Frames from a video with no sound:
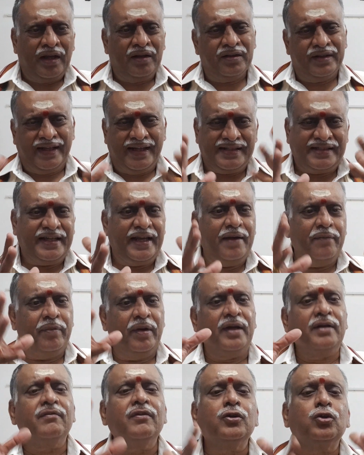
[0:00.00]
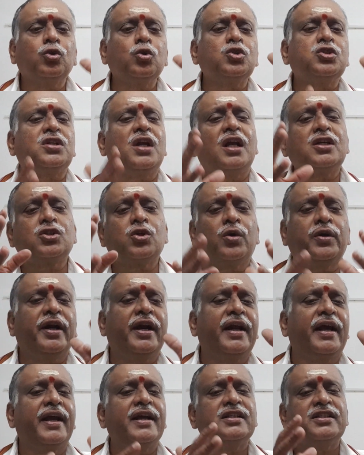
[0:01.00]
They say when two stars
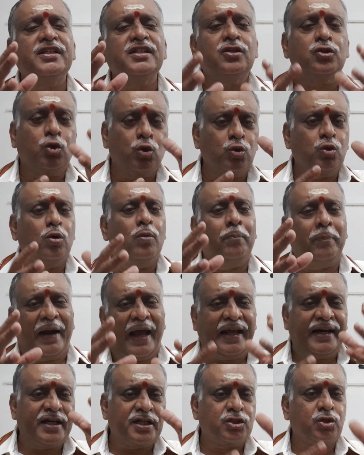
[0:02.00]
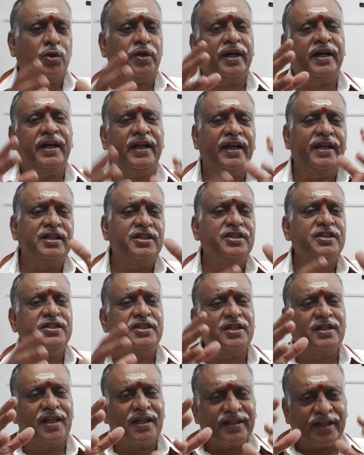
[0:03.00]
rotate against two planets rotate against
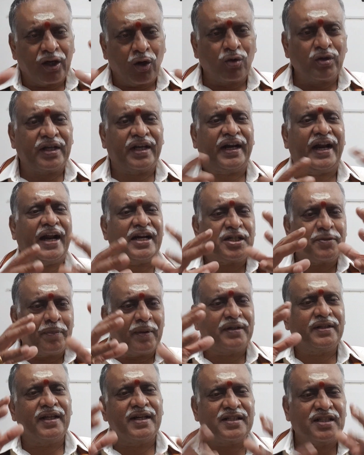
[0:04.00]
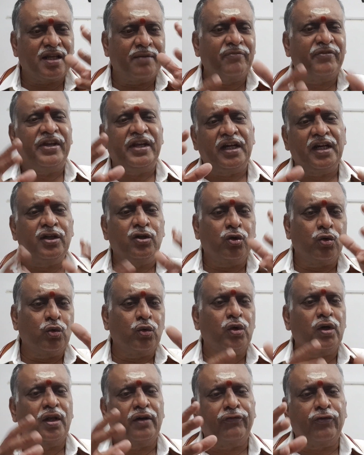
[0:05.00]
each other, they don't crash, but there is some weak
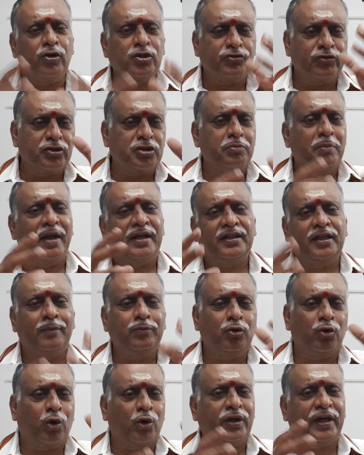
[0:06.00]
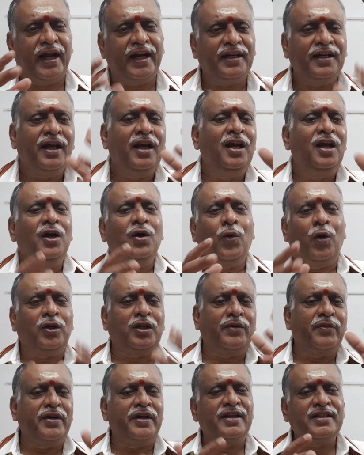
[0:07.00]
nuclear force which make them to rotate.
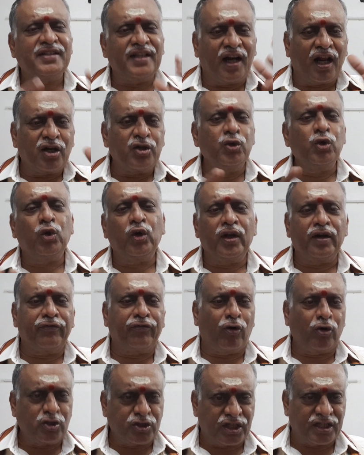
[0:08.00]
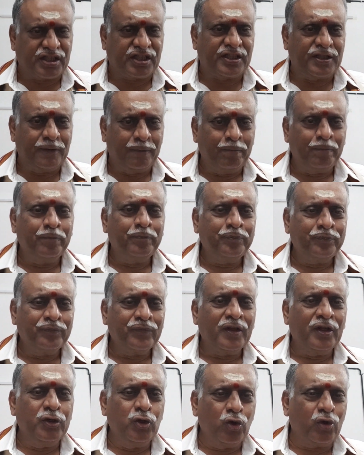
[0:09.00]
Whatever it is, there are nuclear forces.
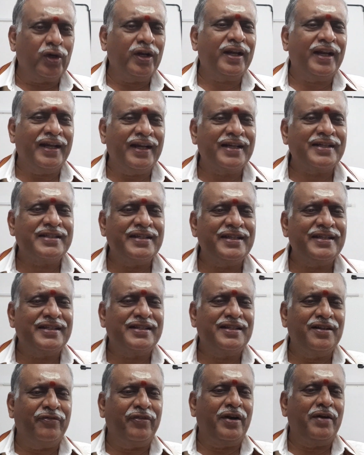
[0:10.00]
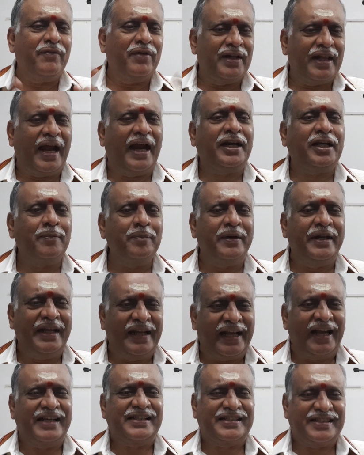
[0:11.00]
Nuclear energy is different when the atom
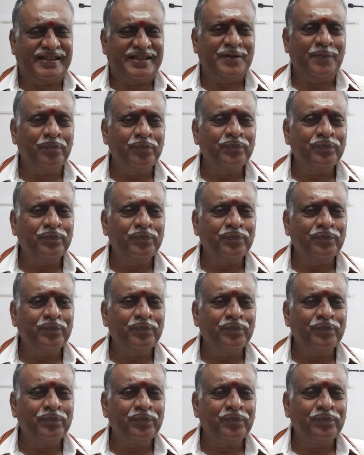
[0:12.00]
decays.